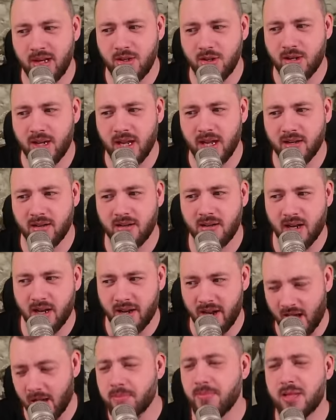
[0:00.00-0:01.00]
you got an
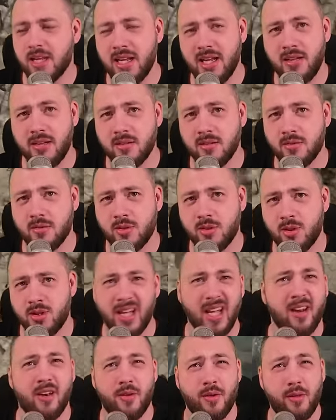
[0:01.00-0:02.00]
update, you
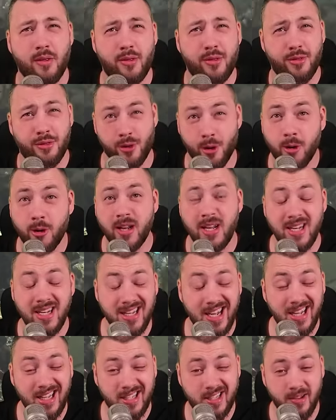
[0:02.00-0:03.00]
got 30
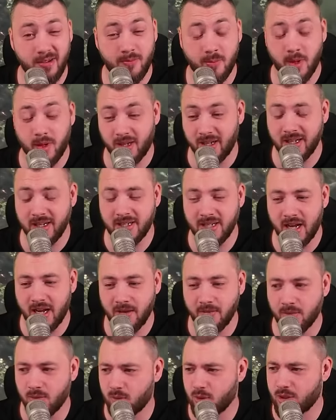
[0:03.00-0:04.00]
days of
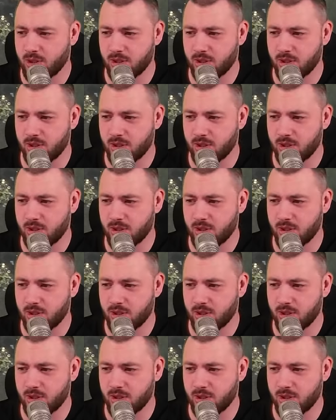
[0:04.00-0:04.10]
playtime, which